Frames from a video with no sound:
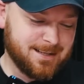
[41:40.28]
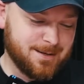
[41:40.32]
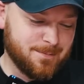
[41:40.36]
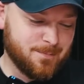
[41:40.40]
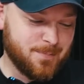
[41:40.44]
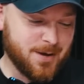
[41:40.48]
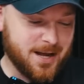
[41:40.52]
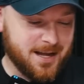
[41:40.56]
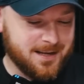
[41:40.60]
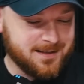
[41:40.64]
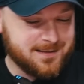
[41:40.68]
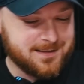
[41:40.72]

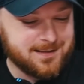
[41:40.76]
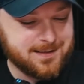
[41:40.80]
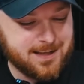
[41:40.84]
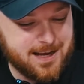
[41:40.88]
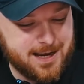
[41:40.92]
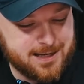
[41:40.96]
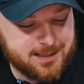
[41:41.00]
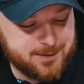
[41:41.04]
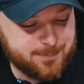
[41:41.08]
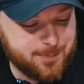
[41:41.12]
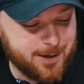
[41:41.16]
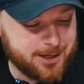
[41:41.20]
But
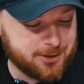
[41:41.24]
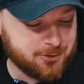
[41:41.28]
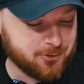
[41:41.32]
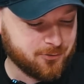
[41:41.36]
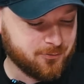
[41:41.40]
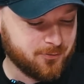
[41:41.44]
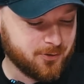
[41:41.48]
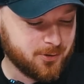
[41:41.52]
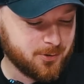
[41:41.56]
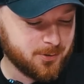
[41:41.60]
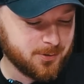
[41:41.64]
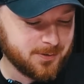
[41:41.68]
they're special
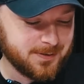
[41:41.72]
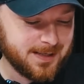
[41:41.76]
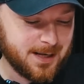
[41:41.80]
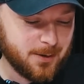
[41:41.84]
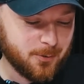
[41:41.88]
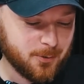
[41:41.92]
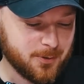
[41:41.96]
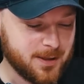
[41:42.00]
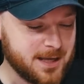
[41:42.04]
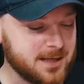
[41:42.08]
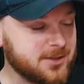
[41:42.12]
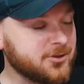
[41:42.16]
rules. Now,
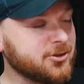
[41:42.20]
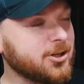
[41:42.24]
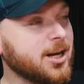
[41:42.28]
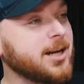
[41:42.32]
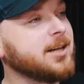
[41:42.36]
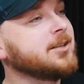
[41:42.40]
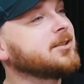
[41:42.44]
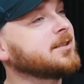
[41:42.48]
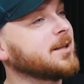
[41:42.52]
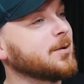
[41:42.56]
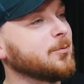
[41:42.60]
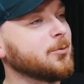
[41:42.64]
will this
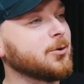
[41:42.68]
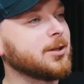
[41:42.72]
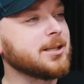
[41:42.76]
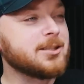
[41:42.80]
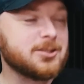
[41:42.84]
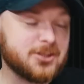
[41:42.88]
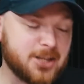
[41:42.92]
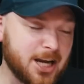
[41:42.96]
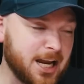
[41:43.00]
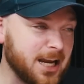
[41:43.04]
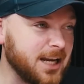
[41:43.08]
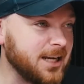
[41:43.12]
change them? Will this
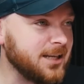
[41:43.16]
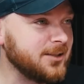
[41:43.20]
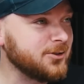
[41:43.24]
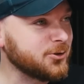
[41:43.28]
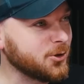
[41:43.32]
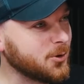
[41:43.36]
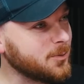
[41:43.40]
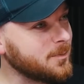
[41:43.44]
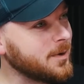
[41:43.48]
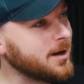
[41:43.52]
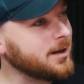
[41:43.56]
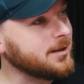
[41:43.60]
change
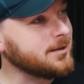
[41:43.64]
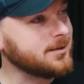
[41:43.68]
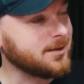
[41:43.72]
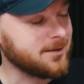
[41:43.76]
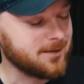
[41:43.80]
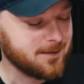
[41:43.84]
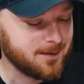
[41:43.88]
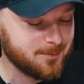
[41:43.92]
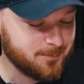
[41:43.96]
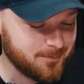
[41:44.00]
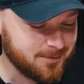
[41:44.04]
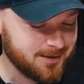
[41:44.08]
your mind
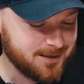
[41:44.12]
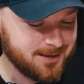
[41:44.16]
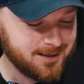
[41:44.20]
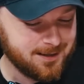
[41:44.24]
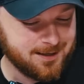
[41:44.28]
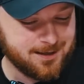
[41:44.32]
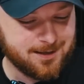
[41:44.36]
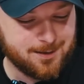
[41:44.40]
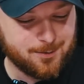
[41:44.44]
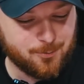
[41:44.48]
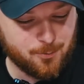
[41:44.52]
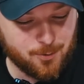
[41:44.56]
on them?
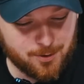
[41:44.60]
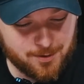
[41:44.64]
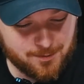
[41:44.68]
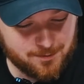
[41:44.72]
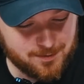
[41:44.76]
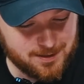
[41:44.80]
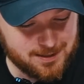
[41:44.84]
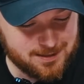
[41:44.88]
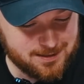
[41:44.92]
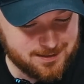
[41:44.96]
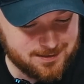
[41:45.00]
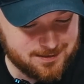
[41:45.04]
One of
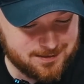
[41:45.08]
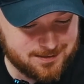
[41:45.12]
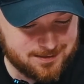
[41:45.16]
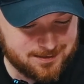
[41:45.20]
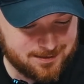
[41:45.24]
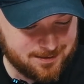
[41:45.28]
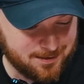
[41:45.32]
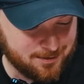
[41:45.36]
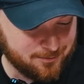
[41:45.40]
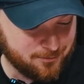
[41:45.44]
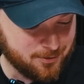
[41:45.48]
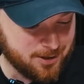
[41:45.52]
these
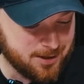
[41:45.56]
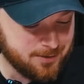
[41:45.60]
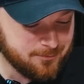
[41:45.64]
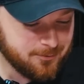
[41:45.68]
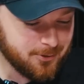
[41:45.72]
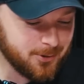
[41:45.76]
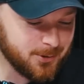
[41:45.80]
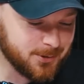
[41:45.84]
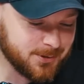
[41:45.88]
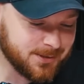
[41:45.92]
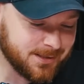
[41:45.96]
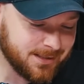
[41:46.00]
3
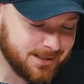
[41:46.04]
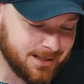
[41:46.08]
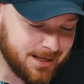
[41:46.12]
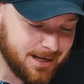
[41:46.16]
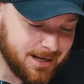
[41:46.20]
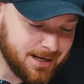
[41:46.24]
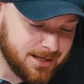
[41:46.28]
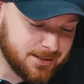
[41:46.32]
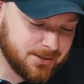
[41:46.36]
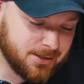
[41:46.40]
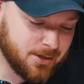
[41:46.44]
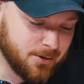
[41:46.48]
rules.
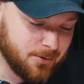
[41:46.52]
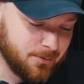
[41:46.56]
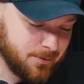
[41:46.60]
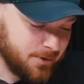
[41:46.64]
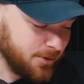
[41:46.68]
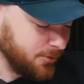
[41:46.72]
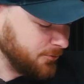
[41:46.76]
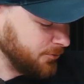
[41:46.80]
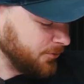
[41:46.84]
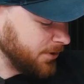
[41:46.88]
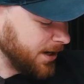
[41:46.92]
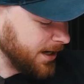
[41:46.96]
So,
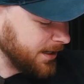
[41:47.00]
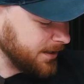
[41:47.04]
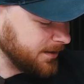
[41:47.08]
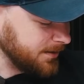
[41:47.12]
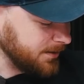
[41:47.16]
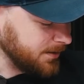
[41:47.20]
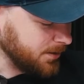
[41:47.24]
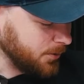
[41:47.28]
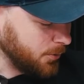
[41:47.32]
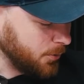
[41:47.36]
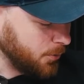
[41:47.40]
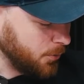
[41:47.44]
the
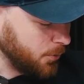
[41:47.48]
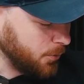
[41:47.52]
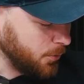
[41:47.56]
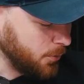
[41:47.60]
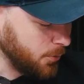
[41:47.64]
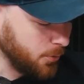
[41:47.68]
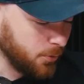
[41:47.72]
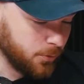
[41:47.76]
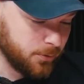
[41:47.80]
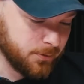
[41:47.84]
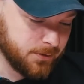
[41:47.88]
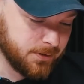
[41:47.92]
Dragon's
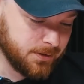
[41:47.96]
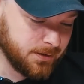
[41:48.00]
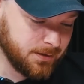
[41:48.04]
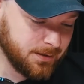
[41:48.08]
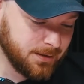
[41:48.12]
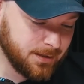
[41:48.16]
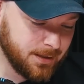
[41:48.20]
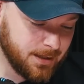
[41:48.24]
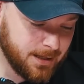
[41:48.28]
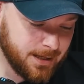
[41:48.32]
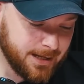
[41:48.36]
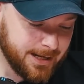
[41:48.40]
Horde.
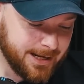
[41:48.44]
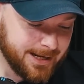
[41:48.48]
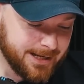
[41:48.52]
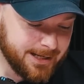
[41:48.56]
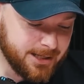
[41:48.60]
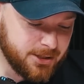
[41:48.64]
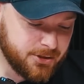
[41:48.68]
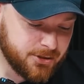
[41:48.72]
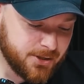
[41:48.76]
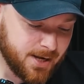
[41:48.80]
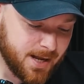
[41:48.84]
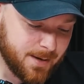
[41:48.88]

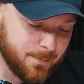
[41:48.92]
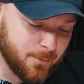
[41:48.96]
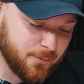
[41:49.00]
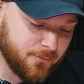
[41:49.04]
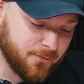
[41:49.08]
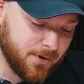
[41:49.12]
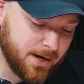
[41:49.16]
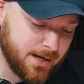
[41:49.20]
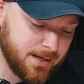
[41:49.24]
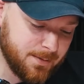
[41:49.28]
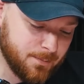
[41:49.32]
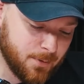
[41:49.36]
Each time a
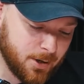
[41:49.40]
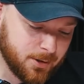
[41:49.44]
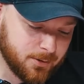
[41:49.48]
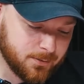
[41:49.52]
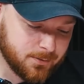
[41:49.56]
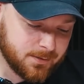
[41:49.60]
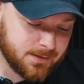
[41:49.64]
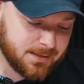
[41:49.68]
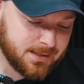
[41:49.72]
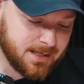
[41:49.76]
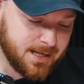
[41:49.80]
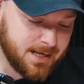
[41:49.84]
friendly
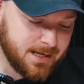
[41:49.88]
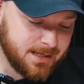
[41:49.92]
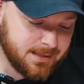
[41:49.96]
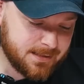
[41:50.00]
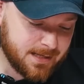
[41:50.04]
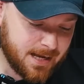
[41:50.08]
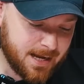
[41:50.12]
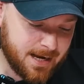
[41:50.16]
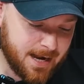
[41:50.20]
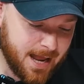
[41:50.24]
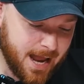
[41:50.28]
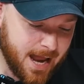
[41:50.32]
model slays
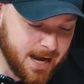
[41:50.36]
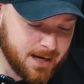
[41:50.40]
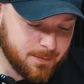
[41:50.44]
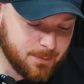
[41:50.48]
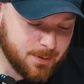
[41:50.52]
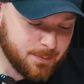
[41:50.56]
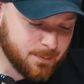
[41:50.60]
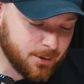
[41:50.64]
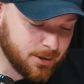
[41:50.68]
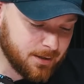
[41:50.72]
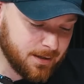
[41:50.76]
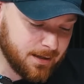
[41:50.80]
an
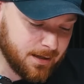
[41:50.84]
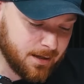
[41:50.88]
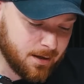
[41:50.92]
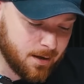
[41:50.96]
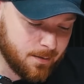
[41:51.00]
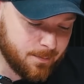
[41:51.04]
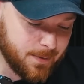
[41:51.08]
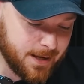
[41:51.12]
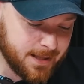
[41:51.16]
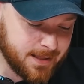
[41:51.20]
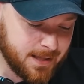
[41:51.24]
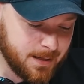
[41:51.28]
enemy model in
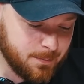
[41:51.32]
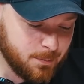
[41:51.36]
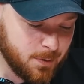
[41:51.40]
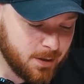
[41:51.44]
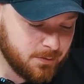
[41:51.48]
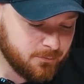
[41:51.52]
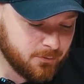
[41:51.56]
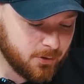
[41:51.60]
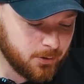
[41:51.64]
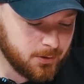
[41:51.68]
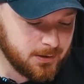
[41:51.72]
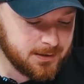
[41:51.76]
combat, they
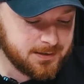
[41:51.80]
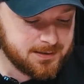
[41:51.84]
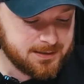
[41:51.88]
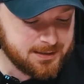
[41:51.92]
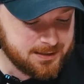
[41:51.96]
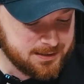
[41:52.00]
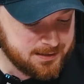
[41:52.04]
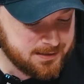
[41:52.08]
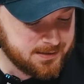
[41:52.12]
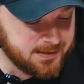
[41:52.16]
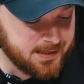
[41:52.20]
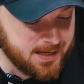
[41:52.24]
may roll a
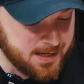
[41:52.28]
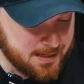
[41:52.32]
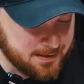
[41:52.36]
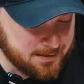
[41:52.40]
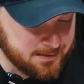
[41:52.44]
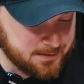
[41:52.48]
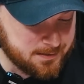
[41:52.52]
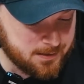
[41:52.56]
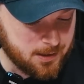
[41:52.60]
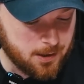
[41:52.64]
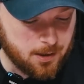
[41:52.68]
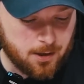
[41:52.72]

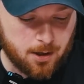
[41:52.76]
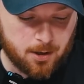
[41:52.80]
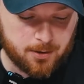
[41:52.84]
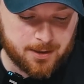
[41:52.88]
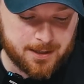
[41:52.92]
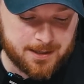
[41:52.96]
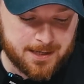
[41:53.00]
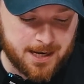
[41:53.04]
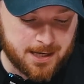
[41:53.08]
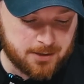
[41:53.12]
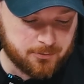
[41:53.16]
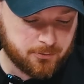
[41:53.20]
d6. On
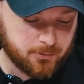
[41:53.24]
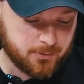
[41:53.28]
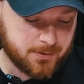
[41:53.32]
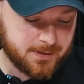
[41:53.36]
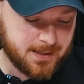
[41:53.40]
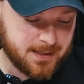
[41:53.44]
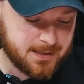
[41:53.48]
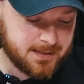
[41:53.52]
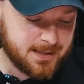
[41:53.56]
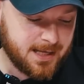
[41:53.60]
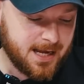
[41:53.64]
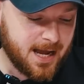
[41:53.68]
a natural
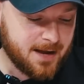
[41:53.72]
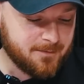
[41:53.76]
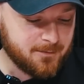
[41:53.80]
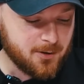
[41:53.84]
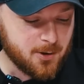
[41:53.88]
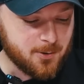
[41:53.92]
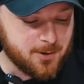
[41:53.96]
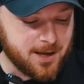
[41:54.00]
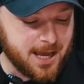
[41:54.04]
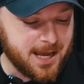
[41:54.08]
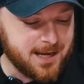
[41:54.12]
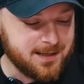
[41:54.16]
6, they have
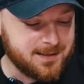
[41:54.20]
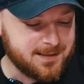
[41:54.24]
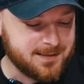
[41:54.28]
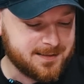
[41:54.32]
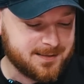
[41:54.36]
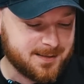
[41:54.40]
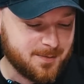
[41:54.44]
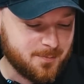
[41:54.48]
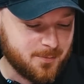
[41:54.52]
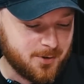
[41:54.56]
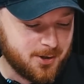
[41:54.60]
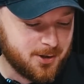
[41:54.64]
located
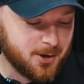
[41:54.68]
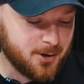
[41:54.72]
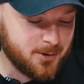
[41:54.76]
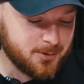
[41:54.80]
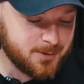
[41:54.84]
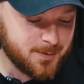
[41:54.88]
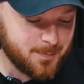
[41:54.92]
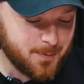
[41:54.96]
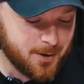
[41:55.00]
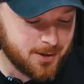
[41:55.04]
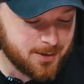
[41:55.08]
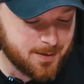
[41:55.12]
some
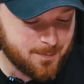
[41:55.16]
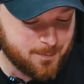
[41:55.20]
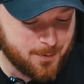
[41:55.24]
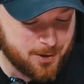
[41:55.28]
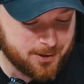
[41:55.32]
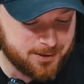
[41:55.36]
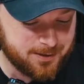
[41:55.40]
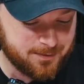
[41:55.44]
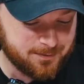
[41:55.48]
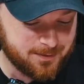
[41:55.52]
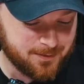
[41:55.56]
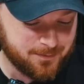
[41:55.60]
gold upon the
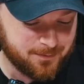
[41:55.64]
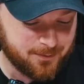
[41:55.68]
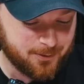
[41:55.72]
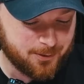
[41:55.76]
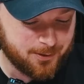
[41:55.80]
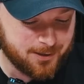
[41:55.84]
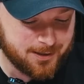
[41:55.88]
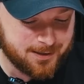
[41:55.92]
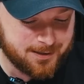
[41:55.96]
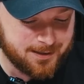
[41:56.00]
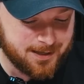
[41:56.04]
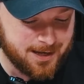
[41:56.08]
body of the
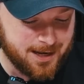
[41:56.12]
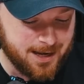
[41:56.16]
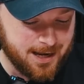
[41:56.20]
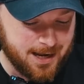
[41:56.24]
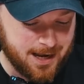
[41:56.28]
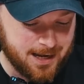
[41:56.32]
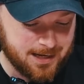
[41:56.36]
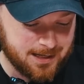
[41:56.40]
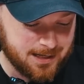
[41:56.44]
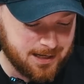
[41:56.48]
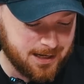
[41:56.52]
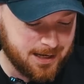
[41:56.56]
fallen
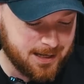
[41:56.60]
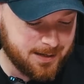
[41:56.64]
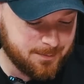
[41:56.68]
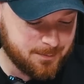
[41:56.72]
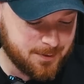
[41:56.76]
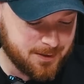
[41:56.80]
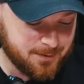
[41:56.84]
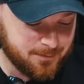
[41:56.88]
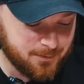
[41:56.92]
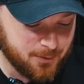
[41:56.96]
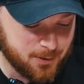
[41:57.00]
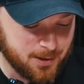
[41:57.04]
and
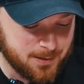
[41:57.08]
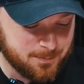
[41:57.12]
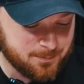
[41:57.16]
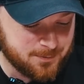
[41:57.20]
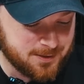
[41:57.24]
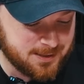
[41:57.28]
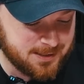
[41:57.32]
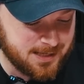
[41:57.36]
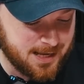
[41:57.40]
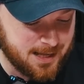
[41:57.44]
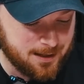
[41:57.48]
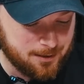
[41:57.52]
claimed it for
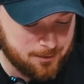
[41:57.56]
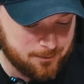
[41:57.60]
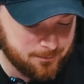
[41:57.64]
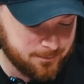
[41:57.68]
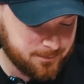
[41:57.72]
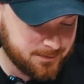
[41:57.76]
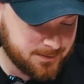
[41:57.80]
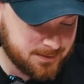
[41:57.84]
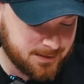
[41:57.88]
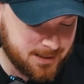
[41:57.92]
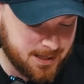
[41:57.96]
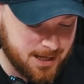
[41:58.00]

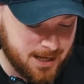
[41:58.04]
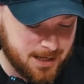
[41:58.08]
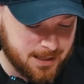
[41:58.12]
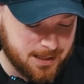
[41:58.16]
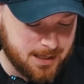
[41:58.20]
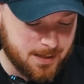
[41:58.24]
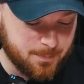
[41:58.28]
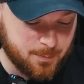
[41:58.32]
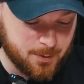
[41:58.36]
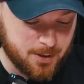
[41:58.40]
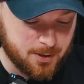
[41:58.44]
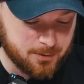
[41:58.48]
themselves.
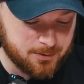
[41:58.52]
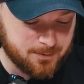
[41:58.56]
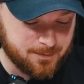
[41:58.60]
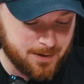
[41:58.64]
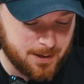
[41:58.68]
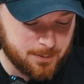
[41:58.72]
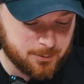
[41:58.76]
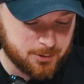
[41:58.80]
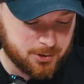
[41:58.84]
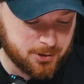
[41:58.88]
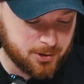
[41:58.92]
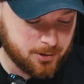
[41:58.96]
Keep a note of
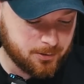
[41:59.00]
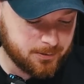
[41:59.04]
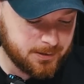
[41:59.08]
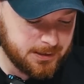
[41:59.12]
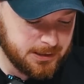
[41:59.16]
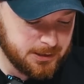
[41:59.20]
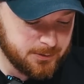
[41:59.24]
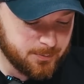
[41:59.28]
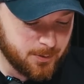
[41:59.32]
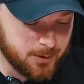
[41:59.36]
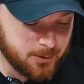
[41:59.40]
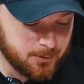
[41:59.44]
how much gold
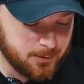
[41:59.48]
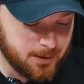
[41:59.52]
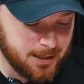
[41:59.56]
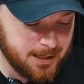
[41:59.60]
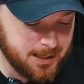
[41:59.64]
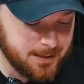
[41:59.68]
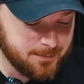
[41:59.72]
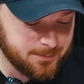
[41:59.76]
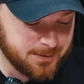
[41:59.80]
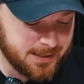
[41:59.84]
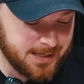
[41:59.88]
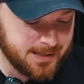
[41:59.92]
each model
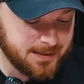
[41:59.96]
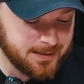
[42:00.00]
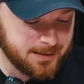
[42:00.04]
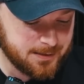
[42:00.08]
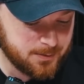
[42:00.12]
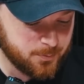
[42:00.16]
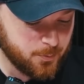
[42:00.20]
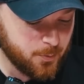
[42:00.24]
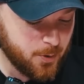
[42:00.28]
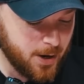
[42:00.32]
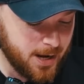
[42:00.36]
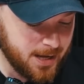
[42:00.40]
claims in
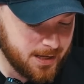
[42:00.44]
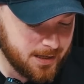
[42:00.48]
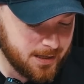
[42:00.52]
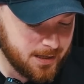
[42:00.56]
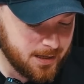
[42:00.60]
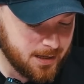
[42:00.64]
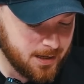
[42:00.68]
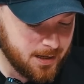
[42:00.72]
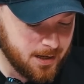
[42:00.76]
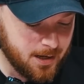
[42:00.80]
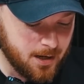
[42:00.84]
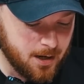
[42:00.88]
this
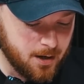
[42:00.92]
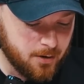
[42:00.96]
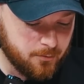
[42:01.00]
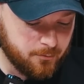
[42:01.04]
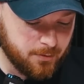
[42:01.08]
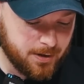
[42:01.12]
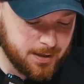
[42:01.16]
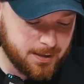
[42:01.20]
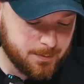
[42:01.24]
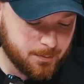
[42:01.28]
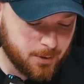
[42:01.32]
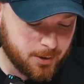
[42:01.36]
way.
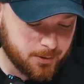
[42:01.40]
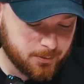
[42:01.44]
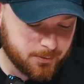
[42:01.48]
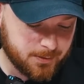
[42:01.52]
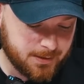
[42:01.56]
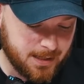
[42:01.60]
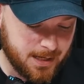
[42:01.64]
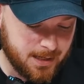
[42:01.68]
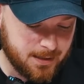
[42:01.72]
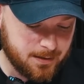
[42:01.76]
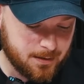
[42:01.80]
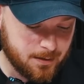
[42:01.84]
Friendly models
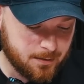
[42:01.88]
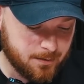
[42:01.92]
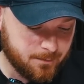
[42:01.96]
gain